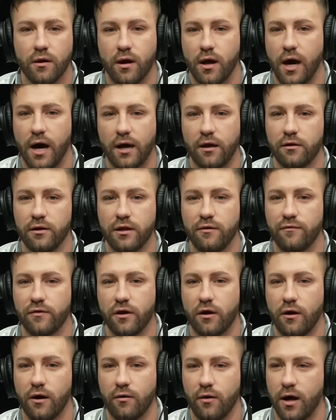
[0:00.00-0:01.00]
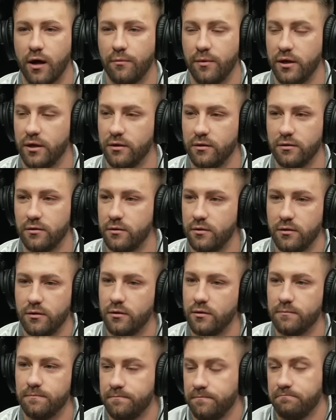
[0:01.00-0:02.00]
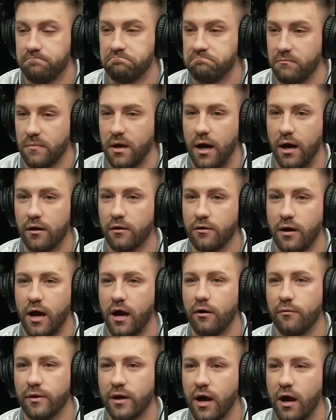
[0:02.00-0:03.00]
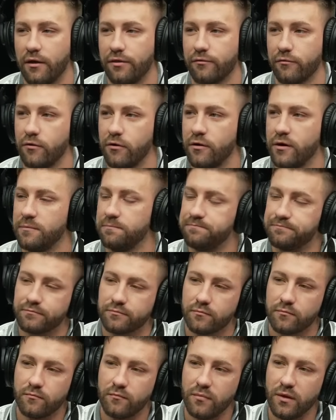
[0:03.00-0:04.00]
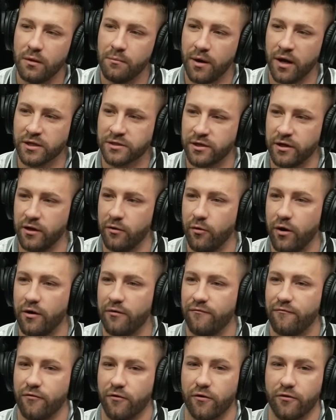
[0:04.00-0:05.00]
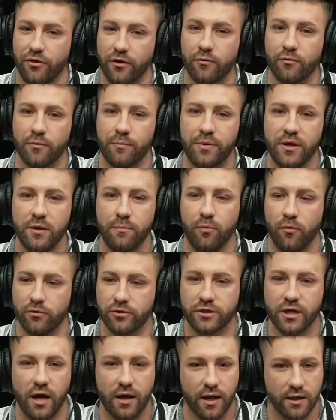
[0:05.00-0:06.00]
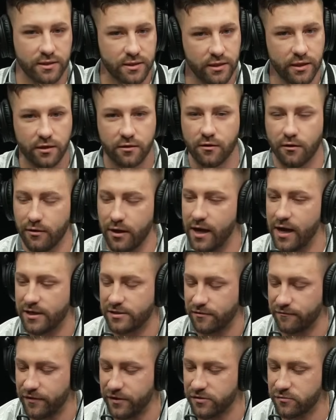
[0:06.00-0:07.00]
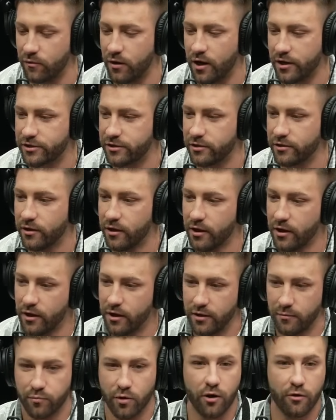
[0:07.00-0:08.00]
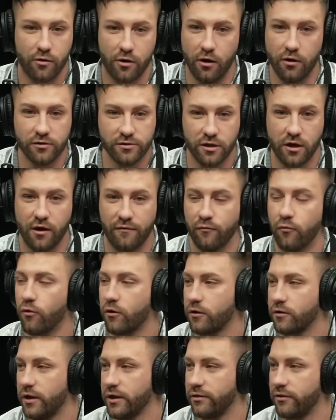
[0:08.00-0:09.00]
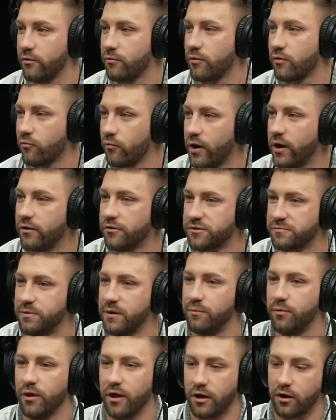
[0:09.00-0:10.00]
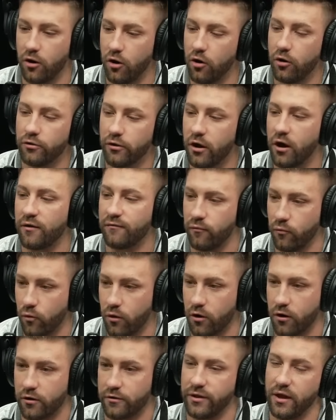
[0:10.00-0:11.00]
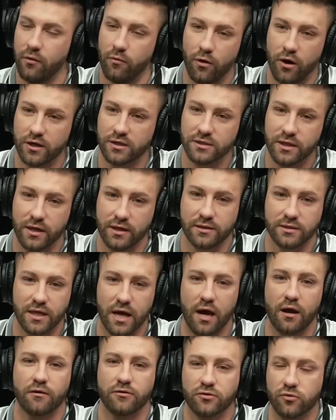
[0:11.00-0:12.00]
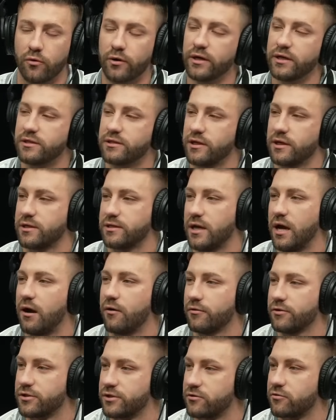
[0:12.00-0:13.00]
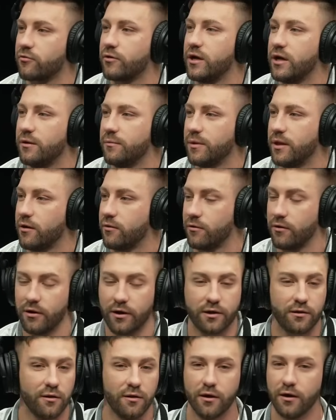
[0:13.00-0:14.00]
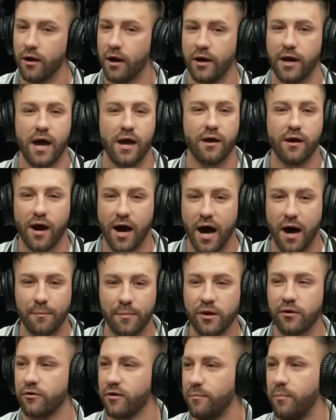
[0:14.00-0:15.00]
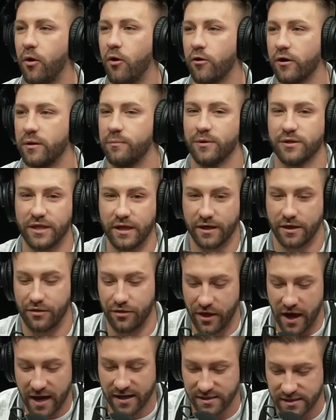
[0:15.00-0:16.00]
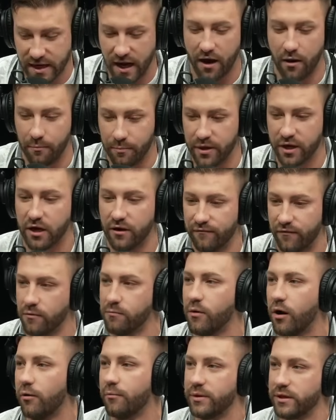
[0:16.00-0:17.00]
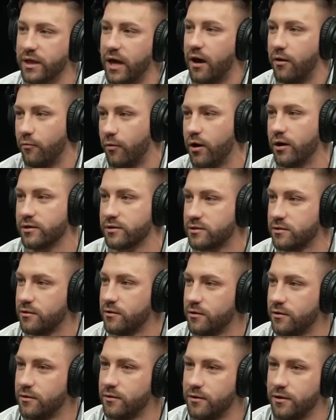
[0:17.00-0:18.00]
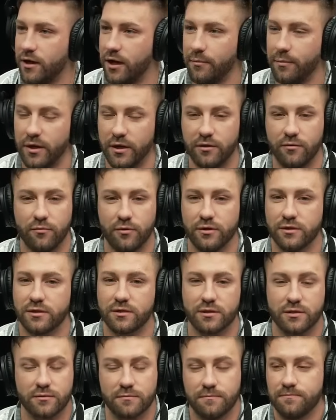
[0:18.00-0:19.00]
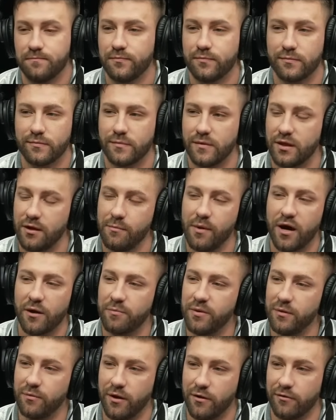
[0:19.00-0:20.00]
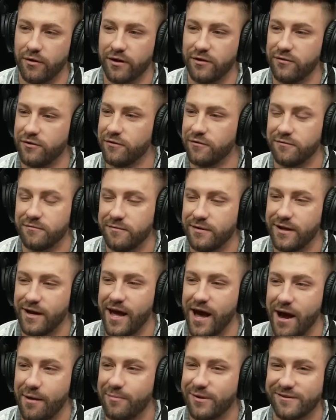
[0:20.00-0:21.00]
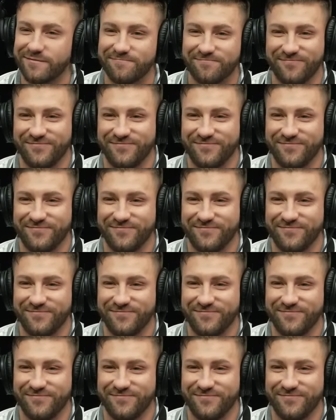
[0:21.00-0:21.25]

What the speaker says: I don't even know. I don't know how we got through it. But I'll tell you what, there were people, shout out to Nico Laz if he's watching, bro calls off work. There were Raiders people that called off work that watched that entire 26-hour stream, and they were like, hey, I'm here to party. But that's how big of a moment that was. It was the amount of people that were like, dude, it happened.